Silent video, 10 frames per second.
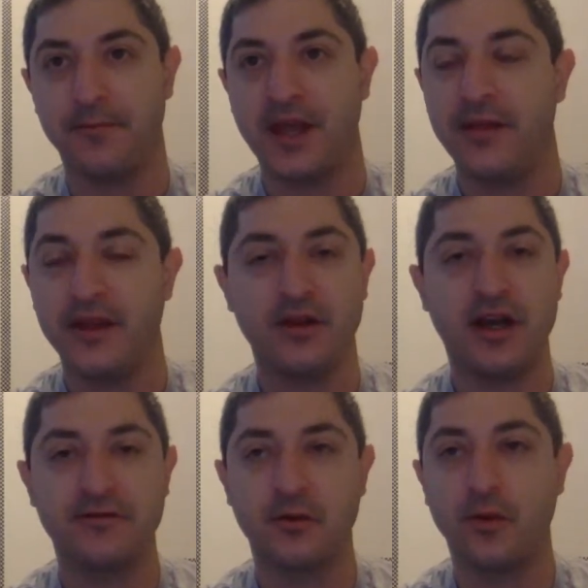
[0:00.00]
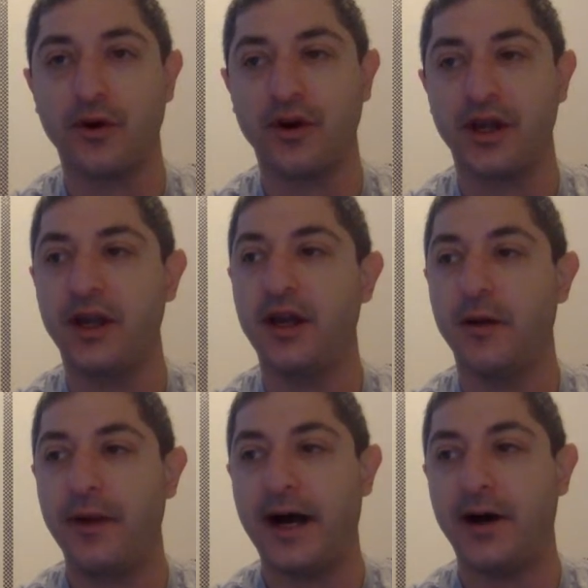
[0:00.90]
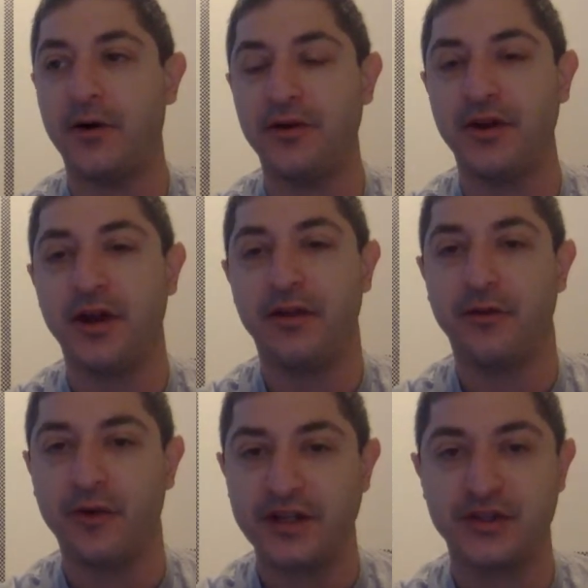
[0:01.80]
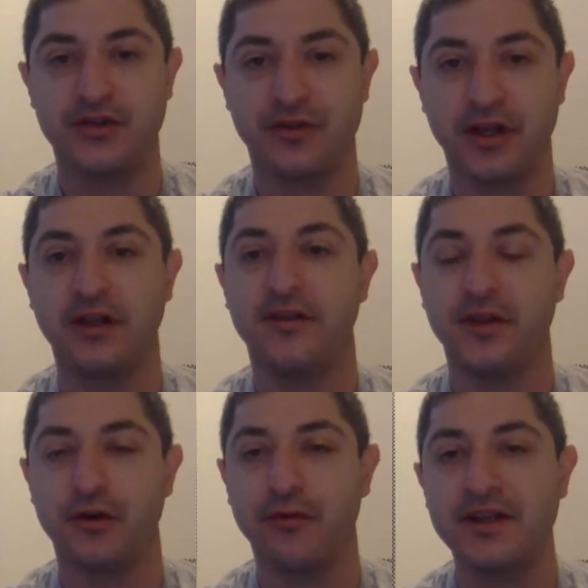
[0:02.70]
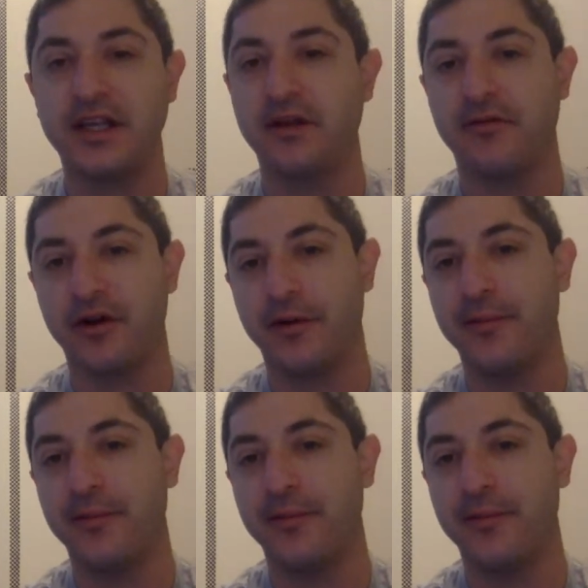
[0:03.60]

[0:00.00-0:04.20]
And then you have to worry about the registry that you're renting it from.